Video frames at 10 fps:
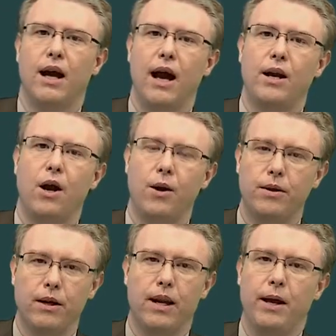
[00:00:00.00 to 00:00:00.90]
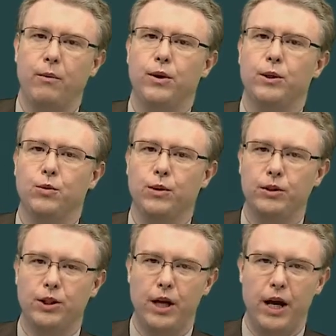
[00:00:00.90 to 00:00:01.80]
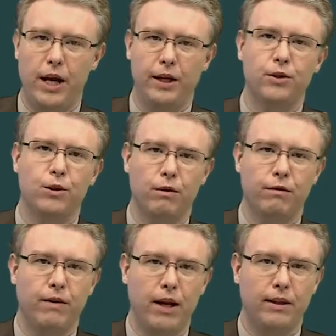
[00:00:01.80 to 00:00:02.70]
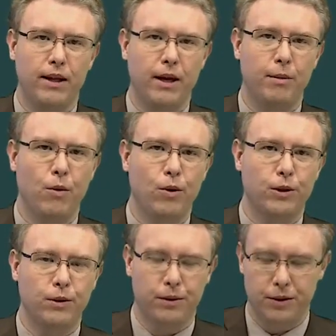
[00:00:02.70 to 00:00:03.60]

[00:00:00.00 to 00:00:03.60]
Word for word: and how the language will change to reflect that emotional